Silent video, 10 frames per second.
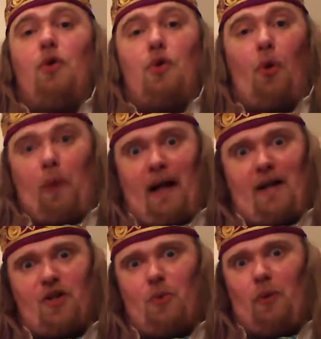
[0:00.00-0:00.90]
your
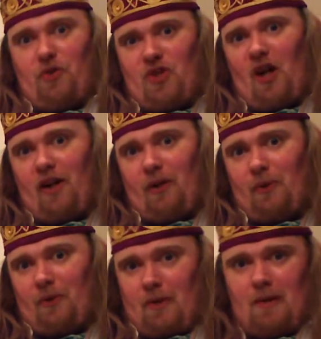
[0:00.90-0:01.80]
actual
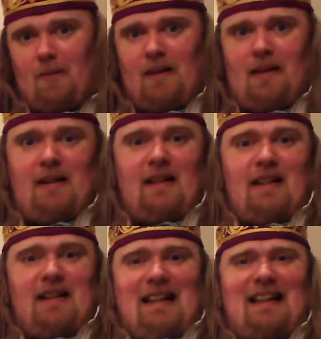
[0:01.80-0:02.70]
child.
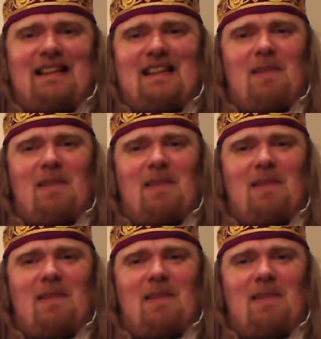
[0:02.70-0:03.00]
And it's